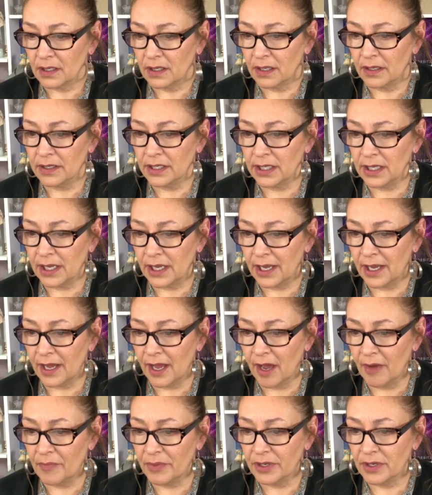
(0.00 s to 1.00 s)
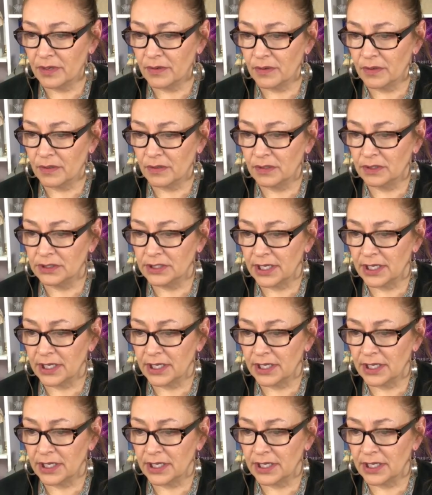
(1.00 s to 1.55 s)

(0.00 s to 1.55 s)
On the app, when you hold